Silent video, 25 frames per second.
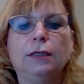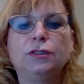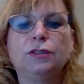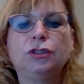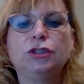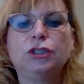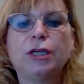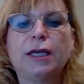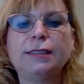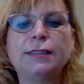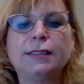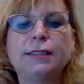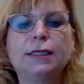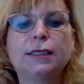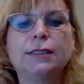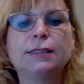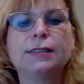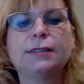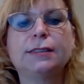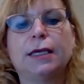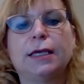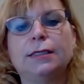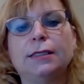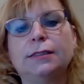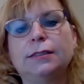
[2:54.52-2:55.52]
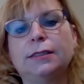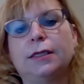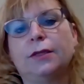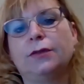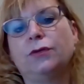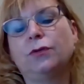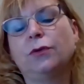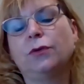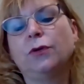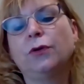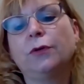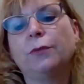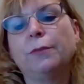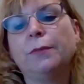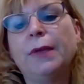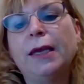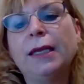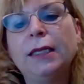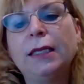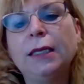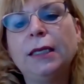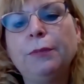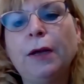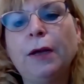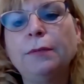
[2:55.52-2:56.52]
Jessica says that through her
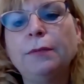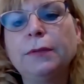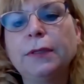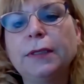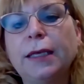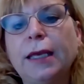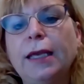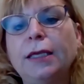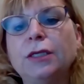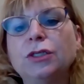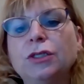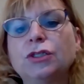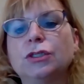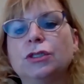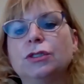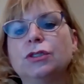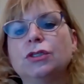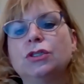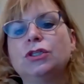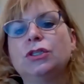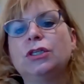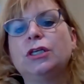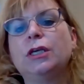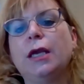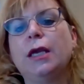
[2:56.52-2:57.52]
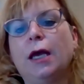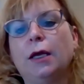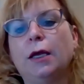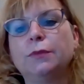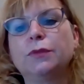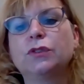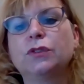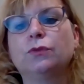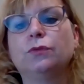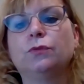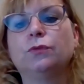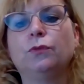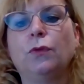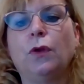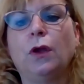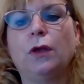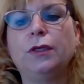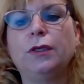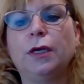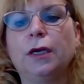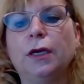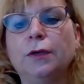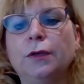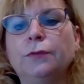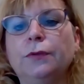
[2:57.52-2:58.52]
many publications, she helps
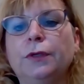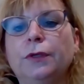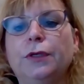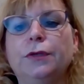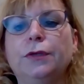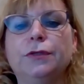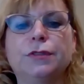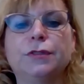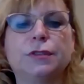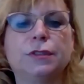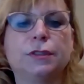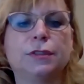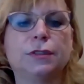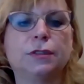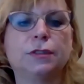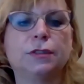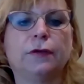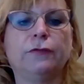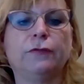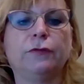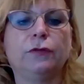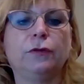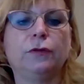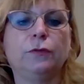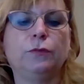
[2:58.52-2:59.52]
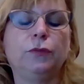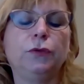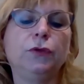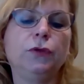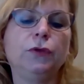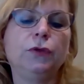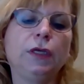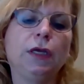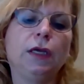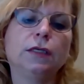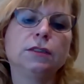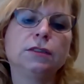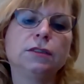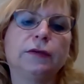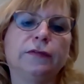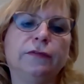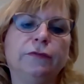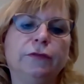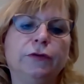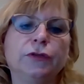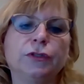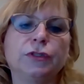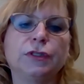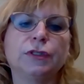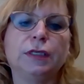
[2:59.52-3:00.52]
young readers discover the beauty and
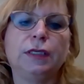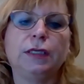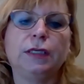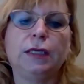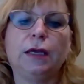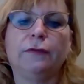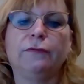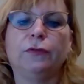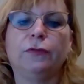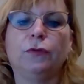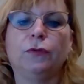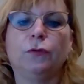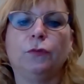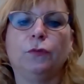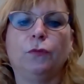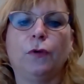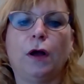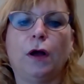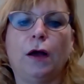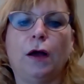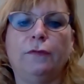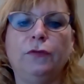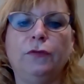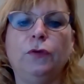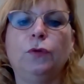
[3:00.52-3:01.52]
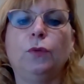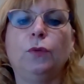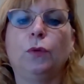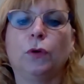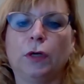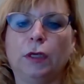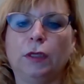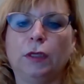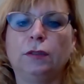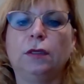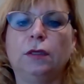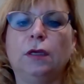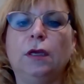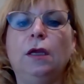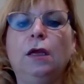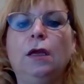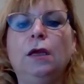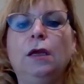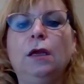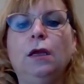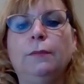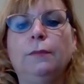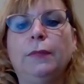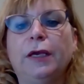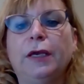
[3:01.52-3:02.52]
diversity of the world
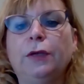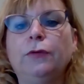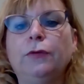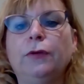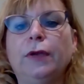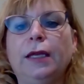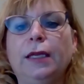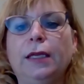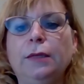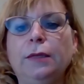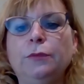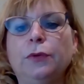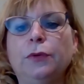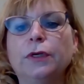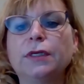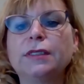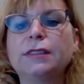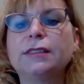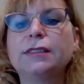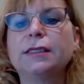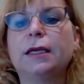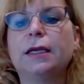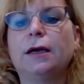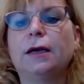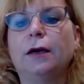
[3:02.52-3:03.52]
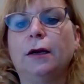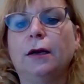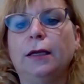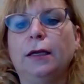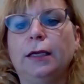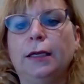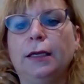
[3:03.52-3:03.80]
by creating books that are